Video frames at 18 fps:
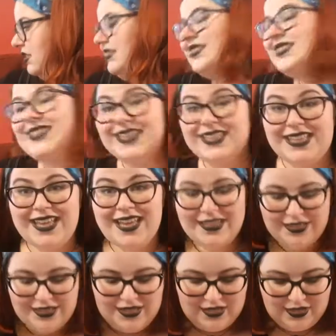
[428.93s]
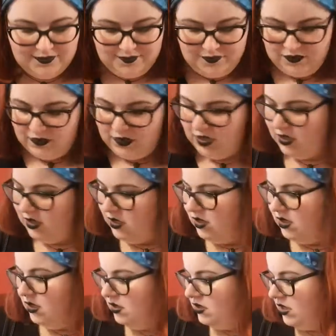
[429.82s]
together.
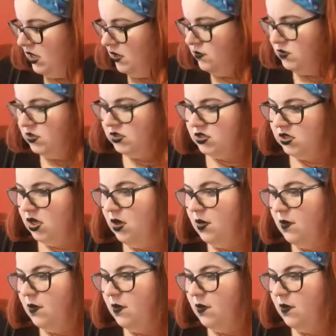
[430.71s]
That was